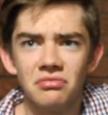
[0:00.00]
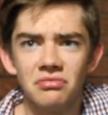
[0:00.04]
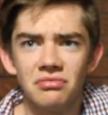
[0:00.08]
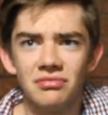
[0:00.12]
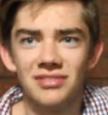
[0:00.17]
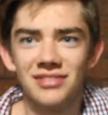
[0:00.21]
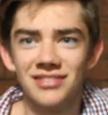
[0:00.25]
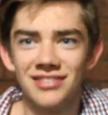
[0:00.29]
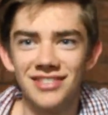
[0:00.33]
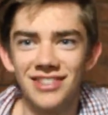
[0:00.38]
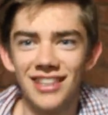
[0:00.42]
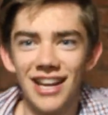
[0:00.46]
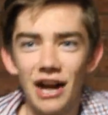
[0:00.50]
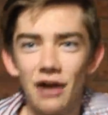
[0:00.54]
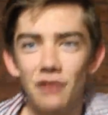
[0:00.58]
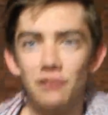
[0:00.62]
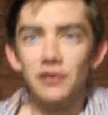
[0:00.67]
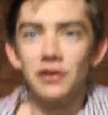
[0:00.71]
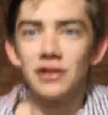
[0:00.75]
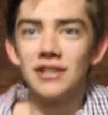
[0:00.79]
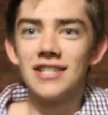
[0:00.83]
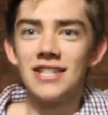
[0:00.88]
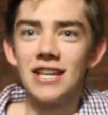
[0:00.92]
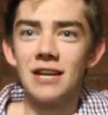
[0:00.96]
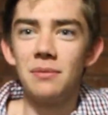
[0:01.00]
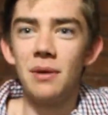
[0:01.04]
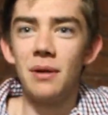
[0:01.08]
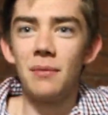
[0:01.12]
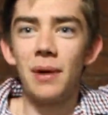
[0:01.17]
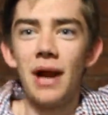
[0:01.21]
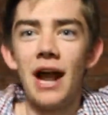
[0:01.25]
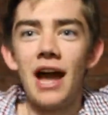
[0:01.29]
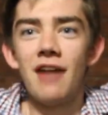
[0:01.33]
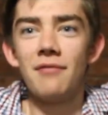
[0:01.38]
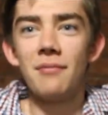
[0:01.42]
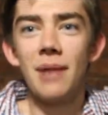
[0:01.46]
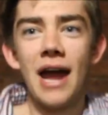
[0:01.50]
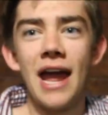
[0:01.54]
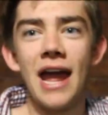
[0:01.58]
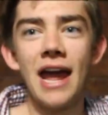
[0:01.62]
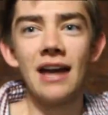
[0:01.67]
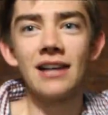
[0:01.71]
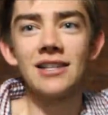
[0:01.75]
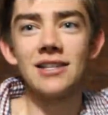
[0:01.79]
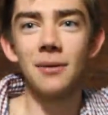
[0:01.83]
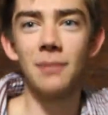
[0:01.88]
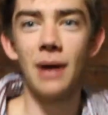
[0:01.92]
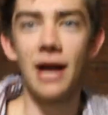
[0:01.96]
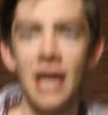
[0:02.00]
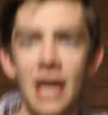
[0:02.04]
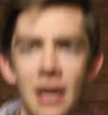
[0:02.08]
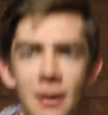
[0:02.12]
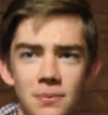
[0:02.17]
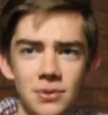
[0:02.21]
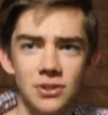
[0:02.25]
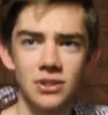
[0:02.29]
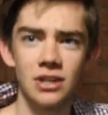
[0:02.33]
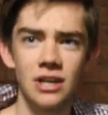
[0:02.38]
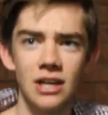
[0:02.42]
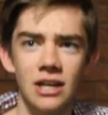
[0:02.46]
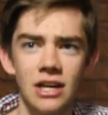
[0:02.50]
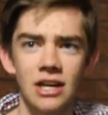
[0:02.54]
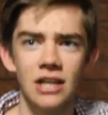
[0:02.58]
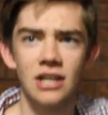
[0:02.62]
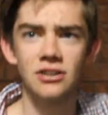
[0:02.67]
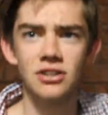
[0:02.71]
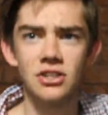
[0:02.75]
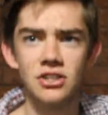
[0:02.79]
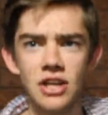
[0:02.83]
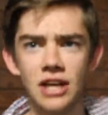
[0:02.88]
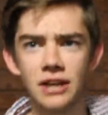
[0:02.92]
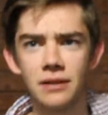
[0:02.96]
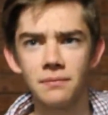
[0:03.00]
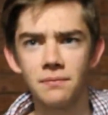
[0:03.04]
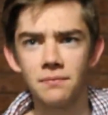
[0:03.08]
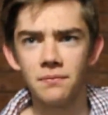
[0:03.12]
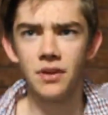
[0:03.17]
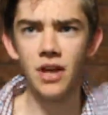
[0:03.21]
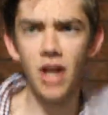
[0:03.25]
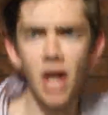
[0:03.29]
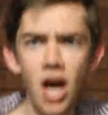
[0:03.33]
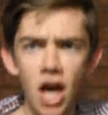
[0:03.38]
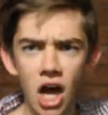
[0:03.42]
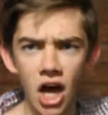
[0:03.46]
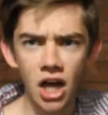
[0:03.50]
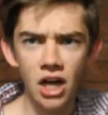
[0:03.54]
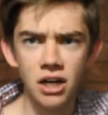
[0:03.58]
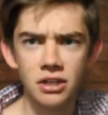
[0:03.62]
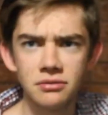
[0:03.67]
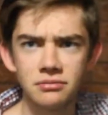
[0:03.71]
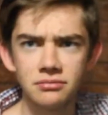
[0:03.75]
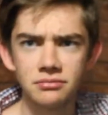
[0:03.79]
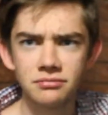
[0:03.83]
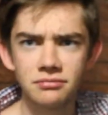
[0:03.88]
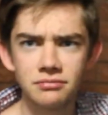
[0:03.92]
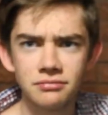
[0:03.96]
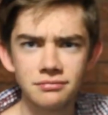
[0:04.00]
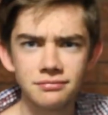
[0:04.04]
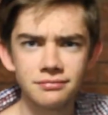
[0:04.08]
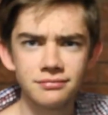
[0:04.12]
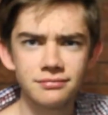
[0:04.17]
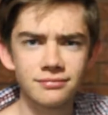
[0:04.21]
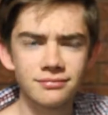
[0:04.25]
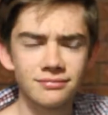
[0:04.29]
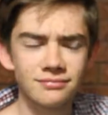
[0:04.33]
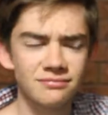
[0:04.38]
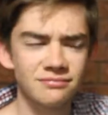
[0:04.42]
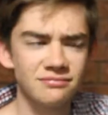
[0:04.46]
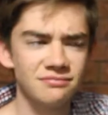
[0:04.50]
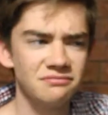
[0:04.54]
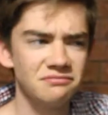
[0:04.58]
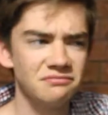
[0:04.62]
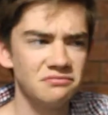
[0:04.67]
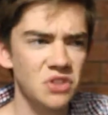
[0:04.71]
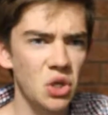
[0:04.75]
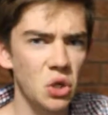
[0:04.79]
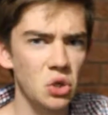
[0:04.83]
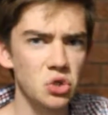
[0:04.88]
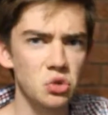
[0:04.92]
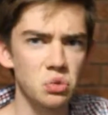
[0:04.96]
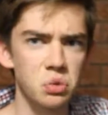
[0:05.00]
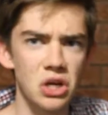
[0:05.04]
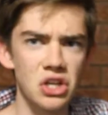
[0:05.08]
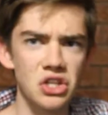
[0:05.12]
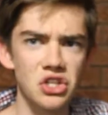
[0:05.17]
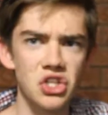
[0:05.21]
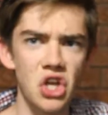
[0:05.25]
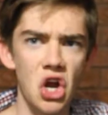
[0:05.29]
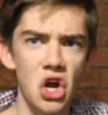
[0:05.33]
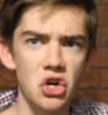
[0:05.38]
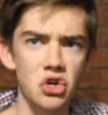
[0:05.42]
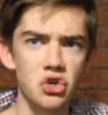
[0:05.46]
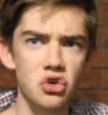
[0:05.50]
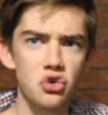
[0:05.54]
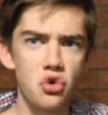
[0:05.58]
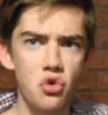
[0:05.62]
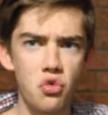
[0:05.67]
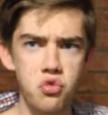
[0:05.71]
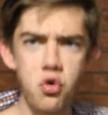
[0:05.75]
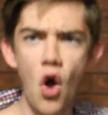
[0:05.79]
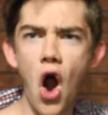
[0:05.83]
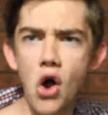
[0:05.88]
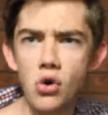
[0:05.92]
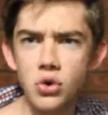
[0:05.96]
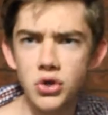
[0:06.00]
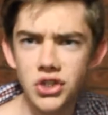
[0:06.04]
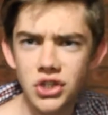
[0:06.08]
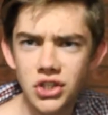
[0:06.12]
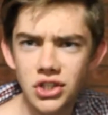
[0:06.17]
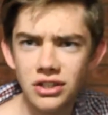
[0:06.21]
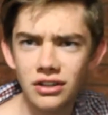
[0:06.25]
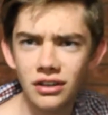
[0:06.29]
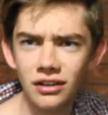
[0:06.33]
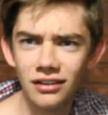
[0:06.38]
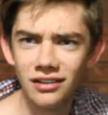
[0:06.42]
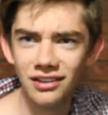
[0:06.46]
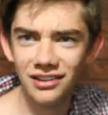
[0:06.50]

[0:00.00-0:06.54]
I don't know if you can see me, but I have my hands on my hips. She's like, ugh. Those ones are gross.